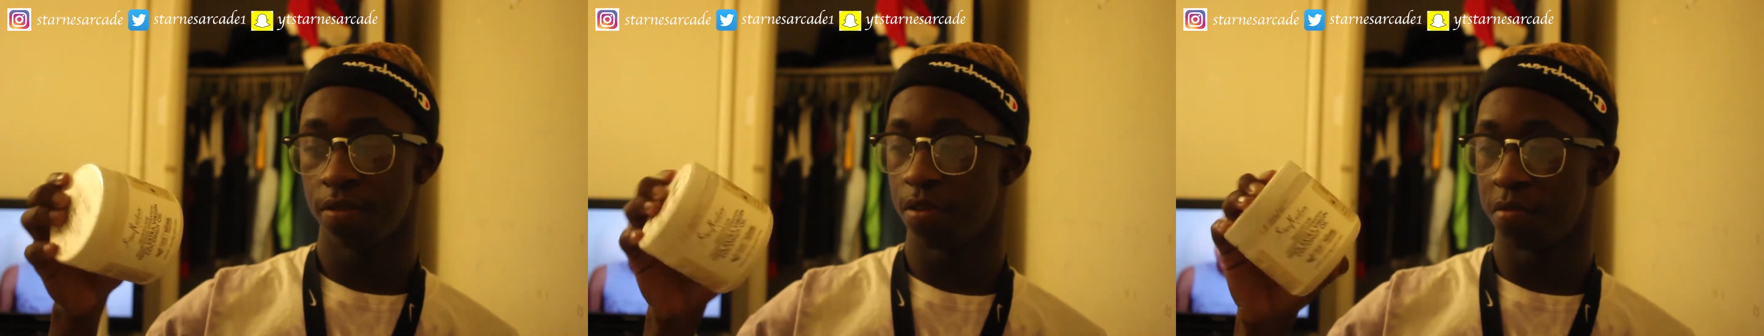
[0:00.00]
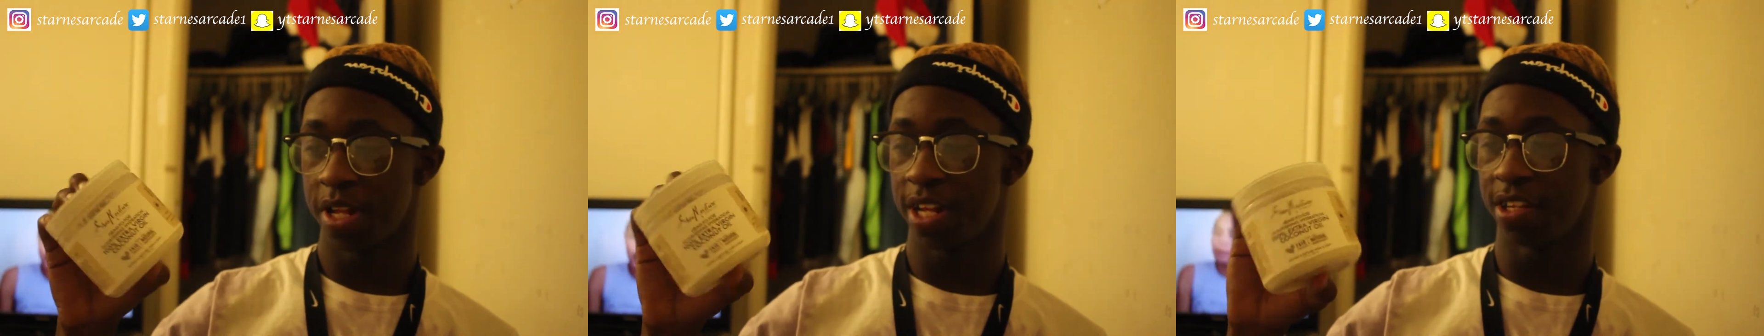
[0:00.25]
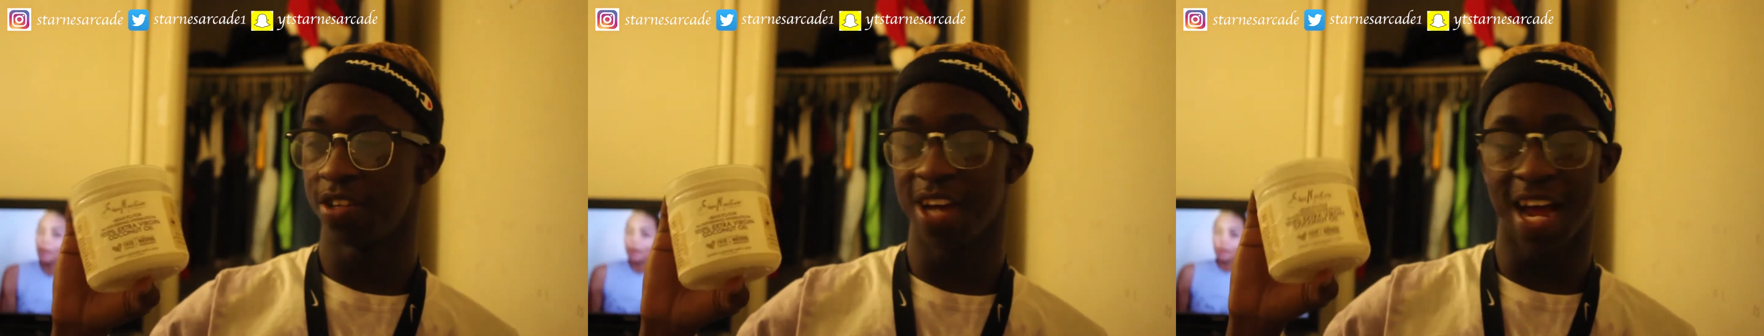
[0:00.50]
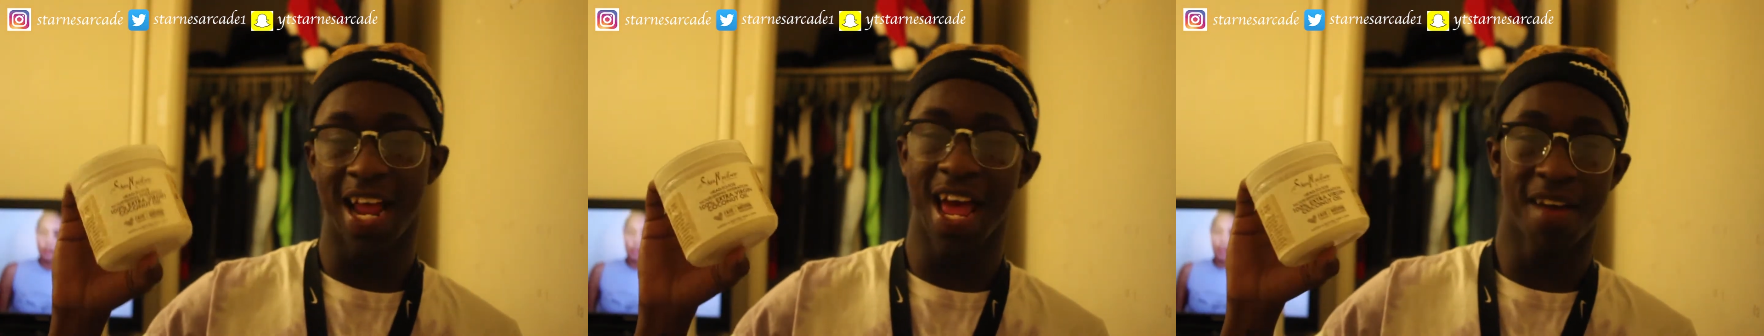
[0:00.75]
For me, you
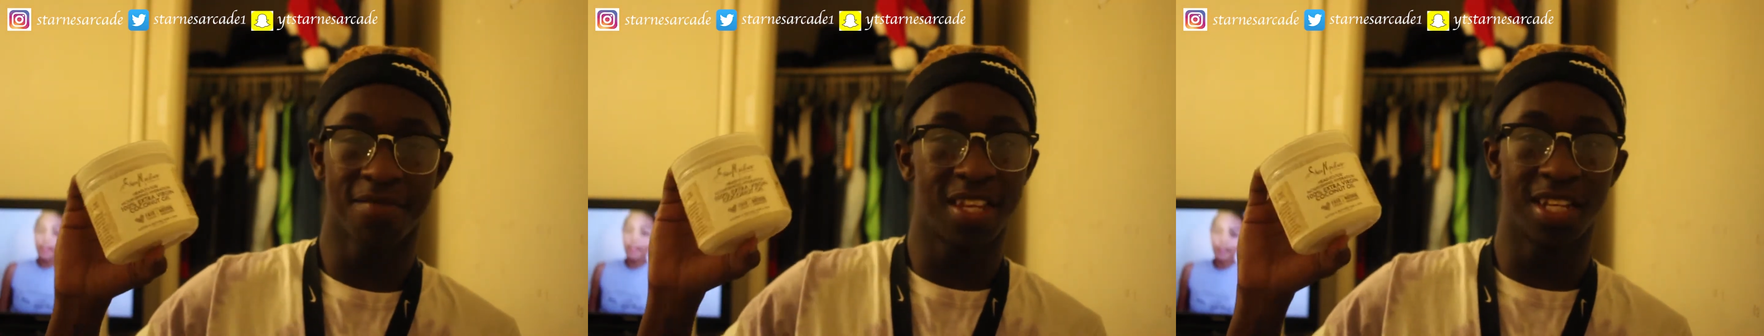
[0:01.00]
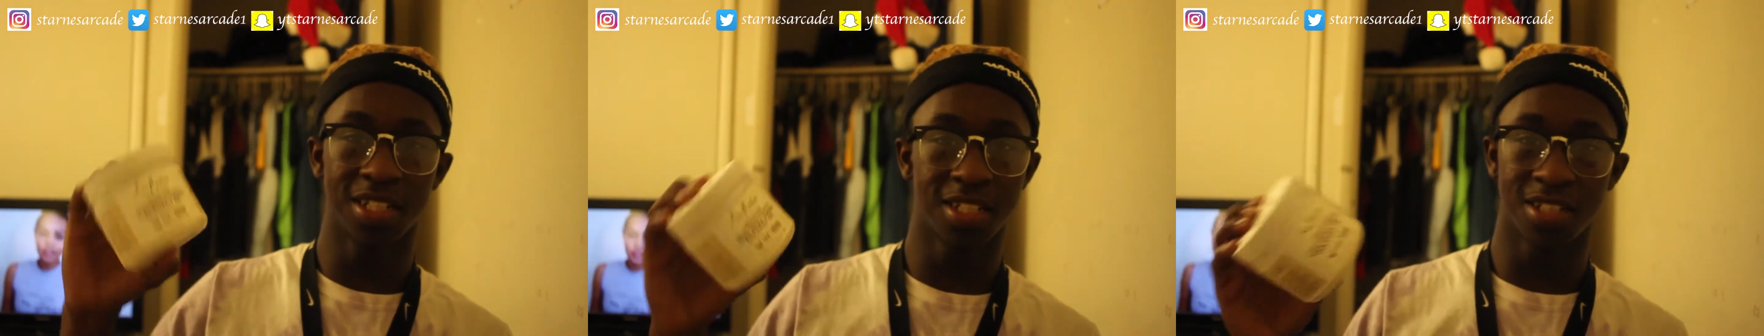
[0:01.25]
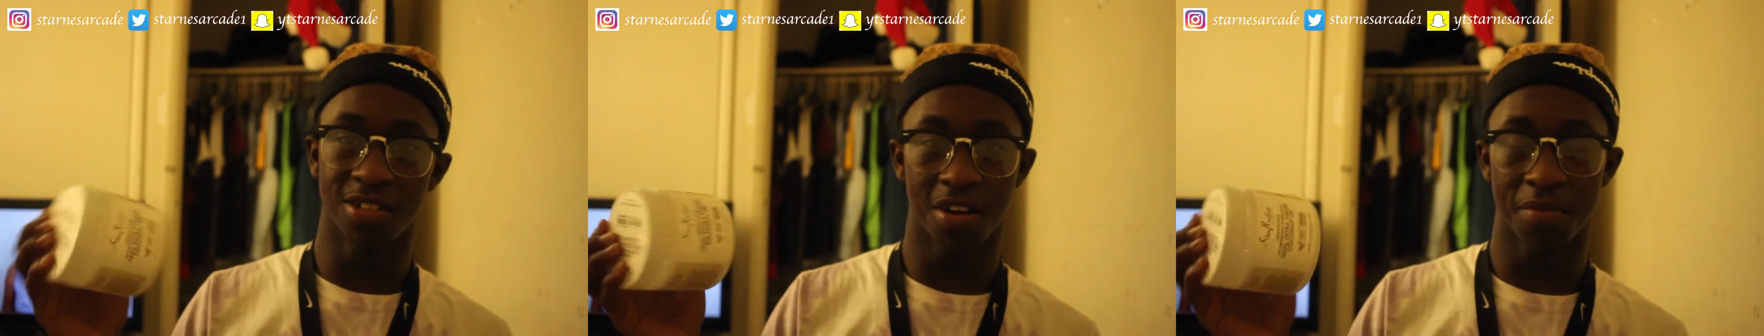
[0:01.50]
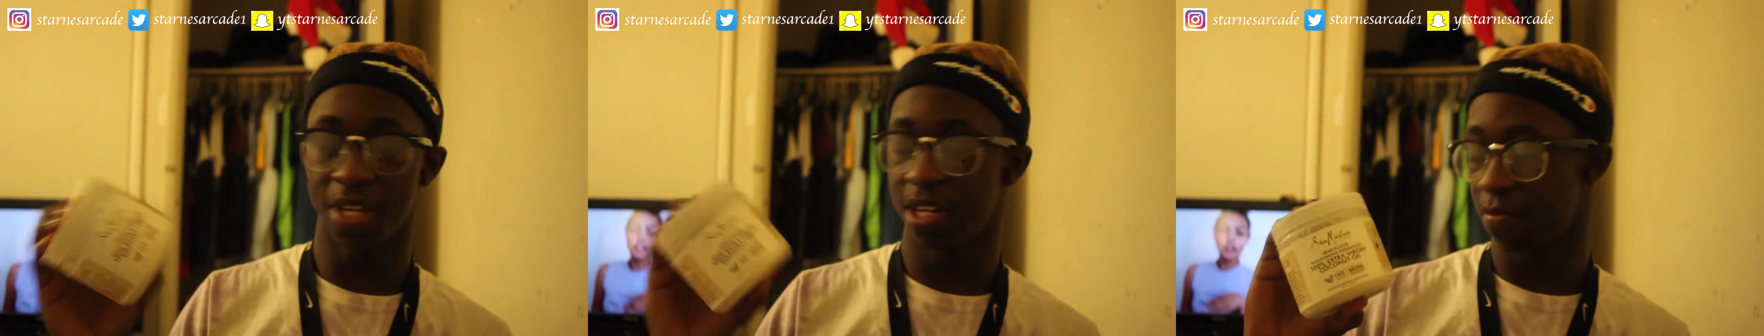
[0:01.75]
gotta have this. You know
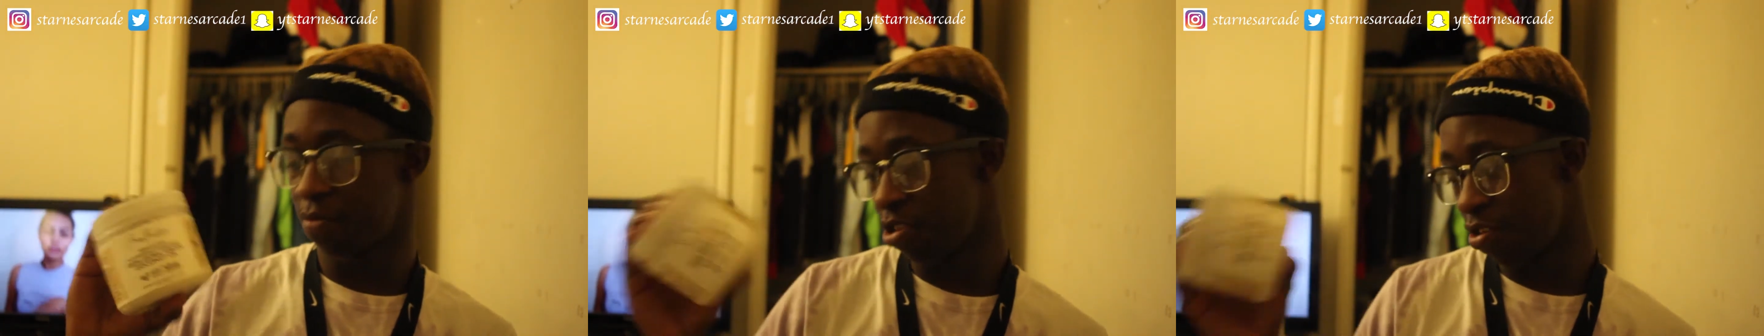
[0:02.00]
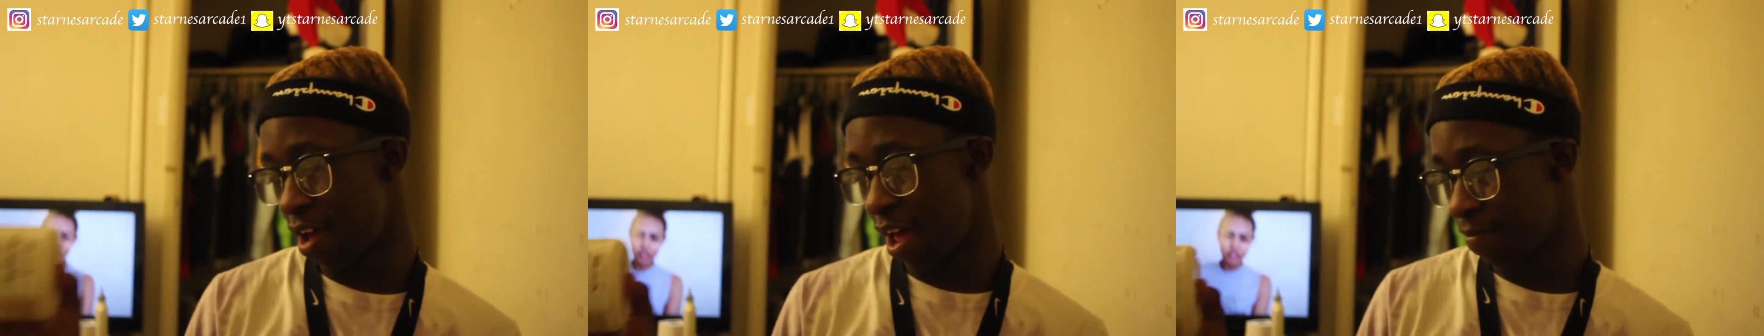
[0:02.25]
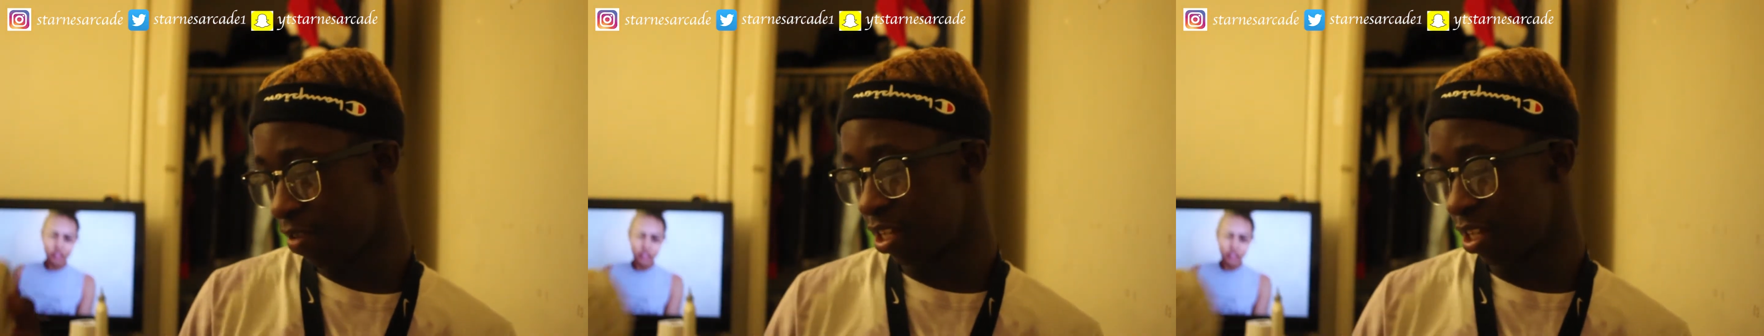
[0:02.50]
what I mean? If you don't have